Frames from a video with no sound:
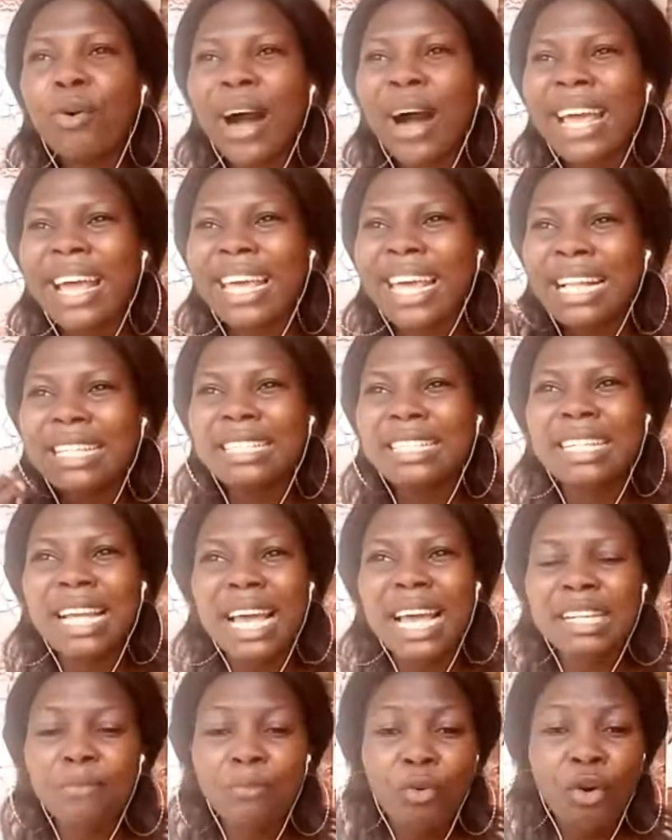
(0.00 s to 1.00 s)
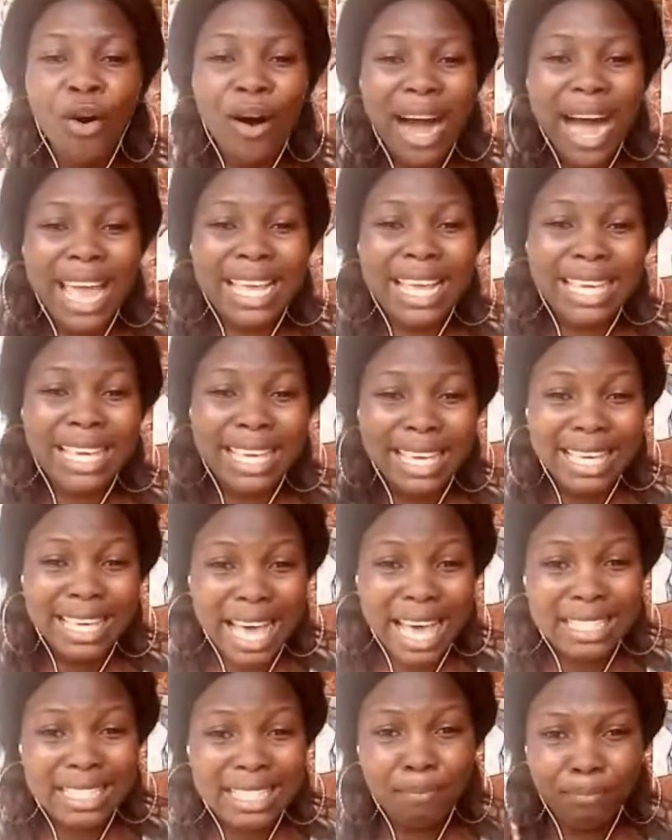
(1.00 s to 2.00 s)
I get there, the more I
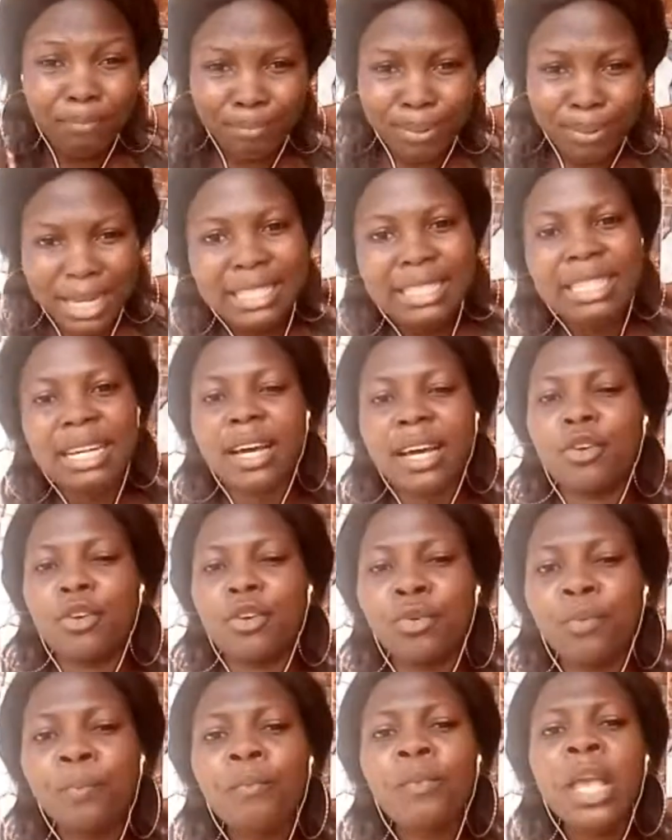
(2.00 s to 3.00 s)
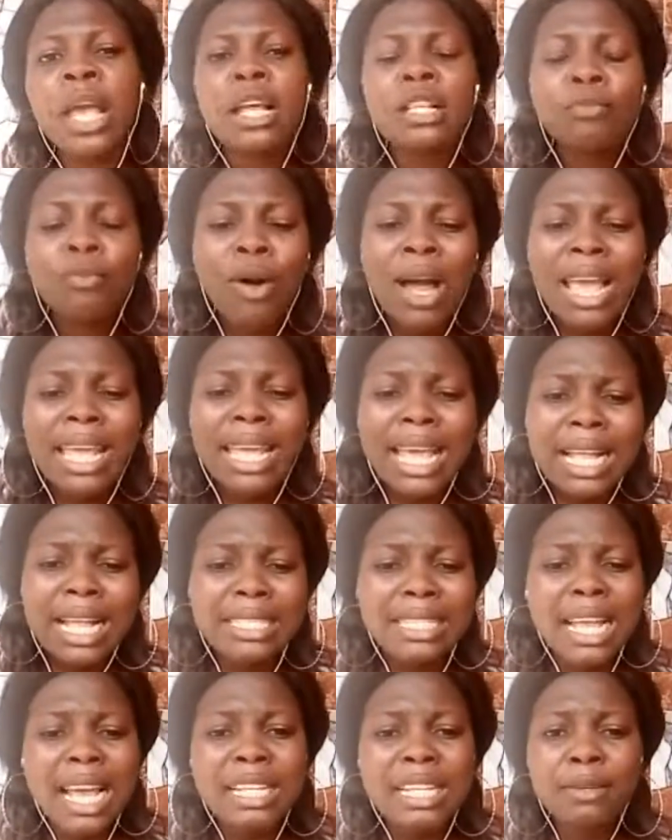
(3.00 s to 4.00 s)
get better. The more I
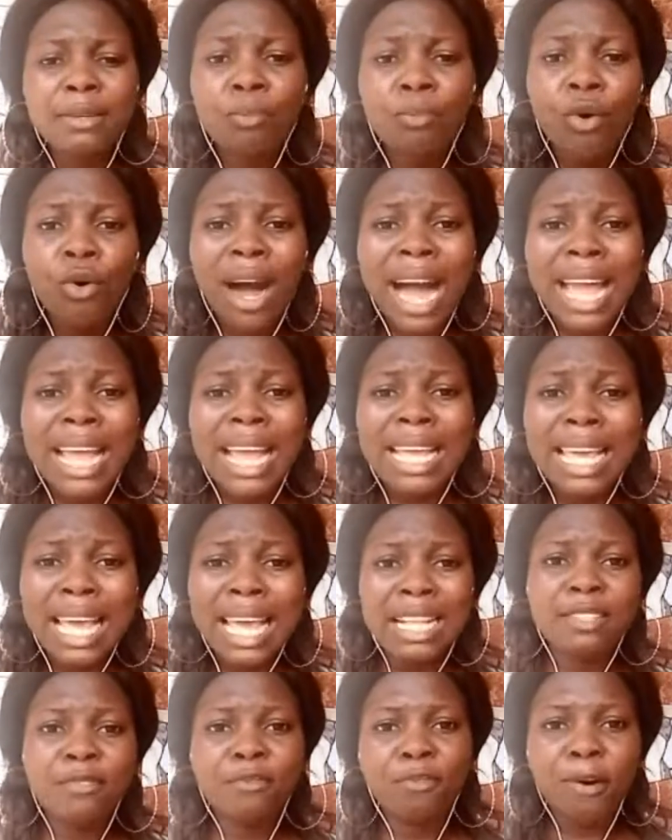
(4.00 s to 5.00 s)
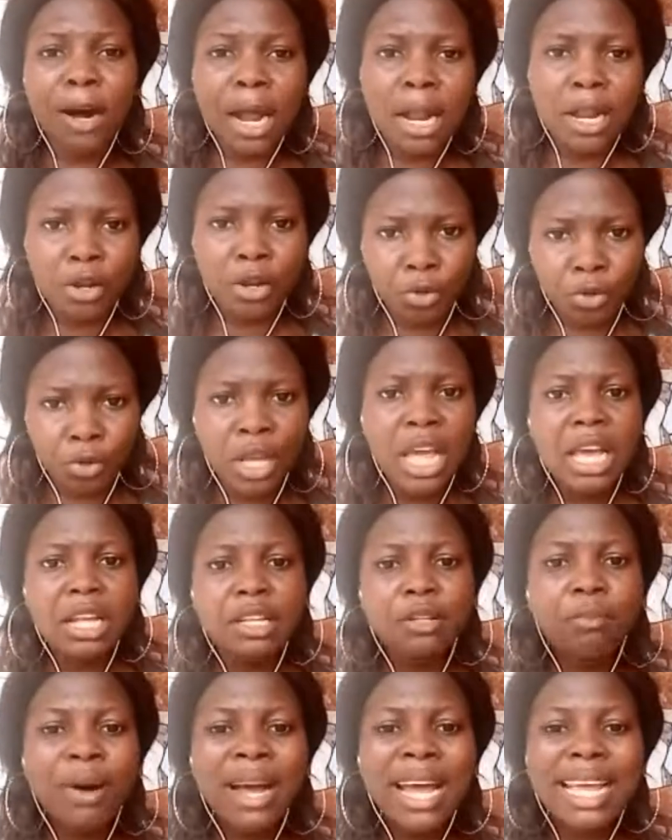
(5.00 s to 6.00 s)
get there, the more I get value.
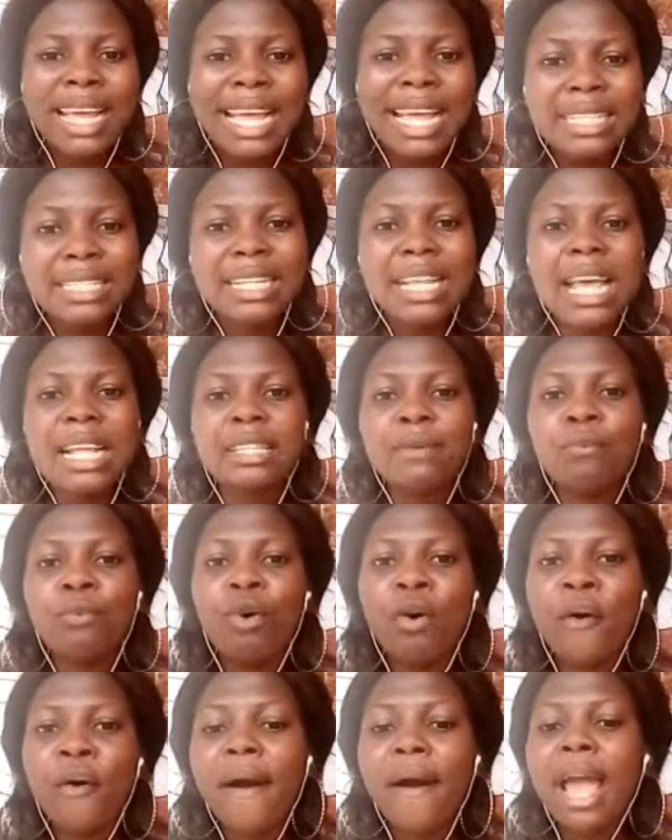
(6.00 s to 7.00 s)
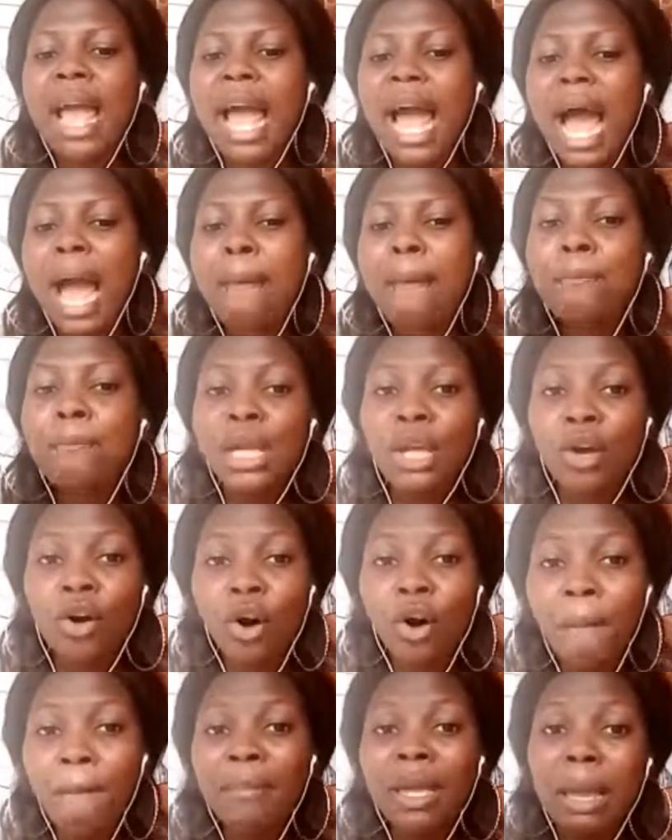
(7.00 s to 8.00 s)
The more I get there, the more I
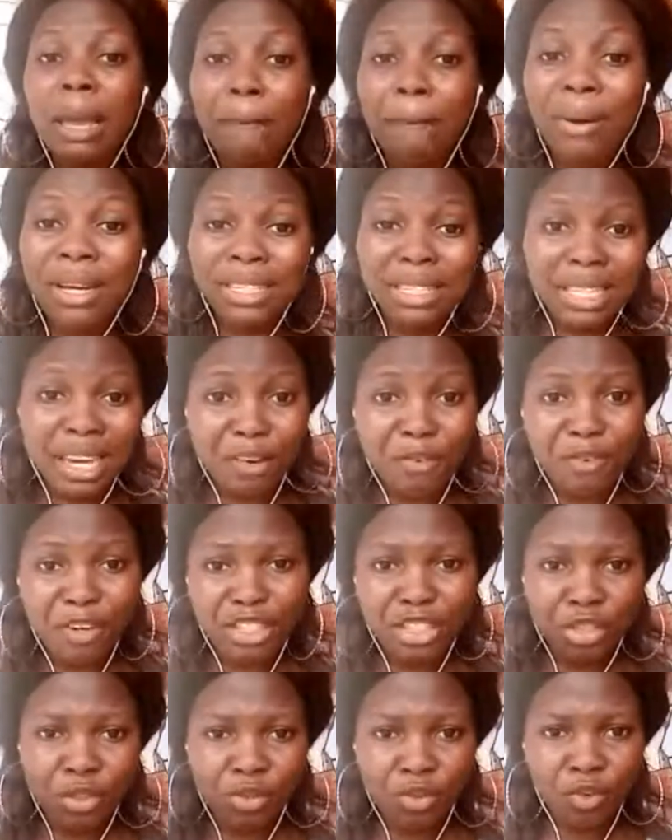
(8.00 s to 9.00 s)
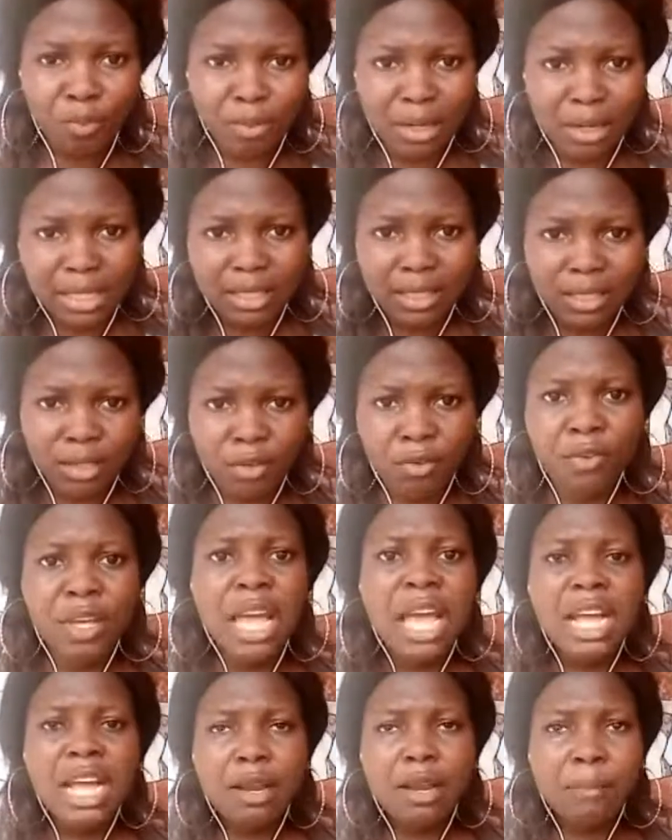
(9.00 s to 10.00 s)
become a better version of myself.
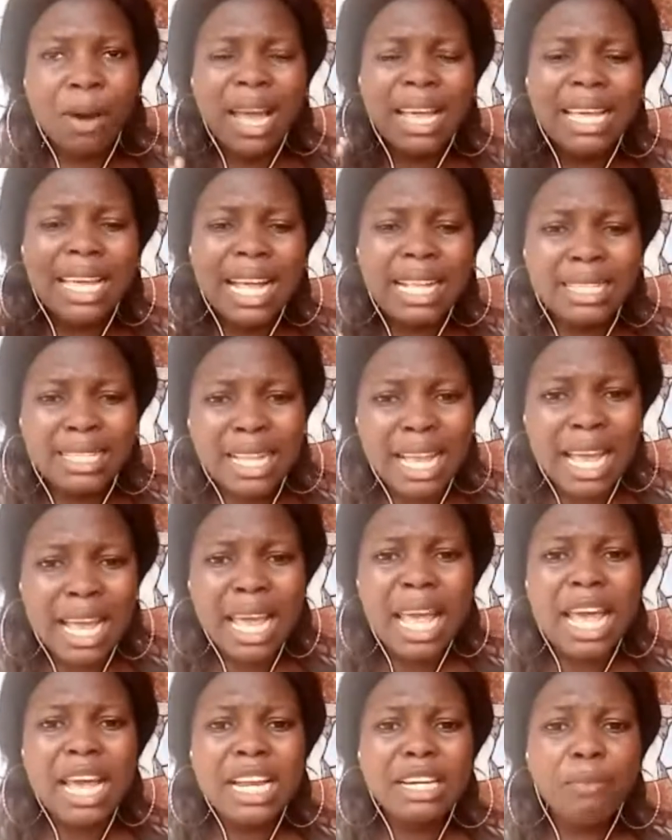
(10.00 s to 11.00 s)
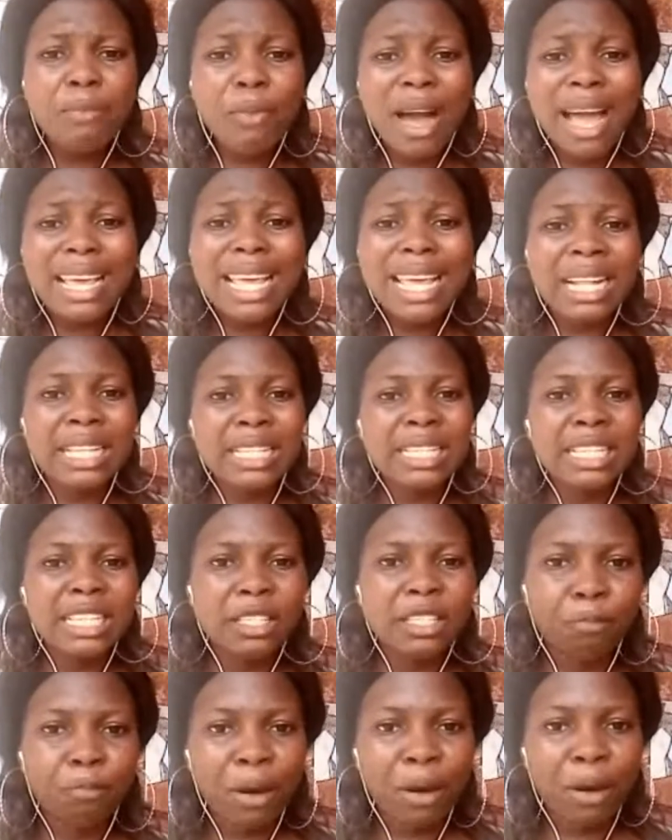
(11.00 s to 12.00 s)
The more I get there, the more I get
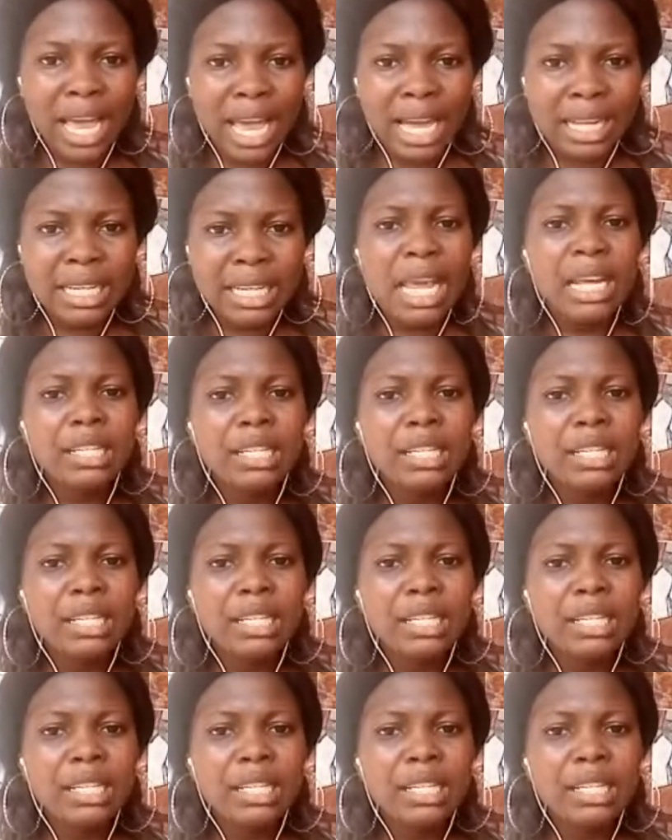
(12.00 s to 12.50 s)
inspired.